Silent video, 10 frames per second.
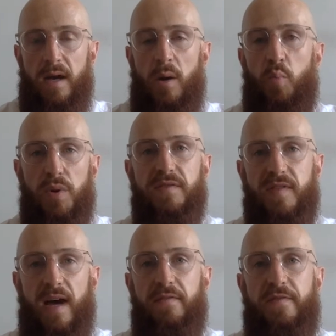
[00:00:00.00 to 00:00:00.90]
And
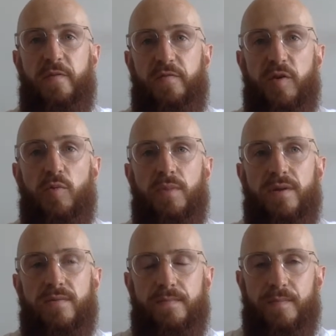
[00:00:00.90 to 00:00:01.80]
with that
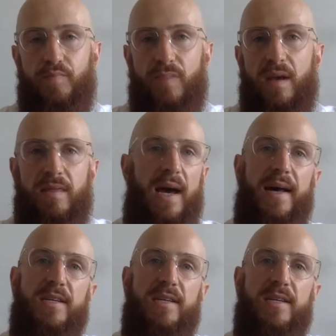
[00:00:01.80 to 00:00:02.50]
fulfillment, that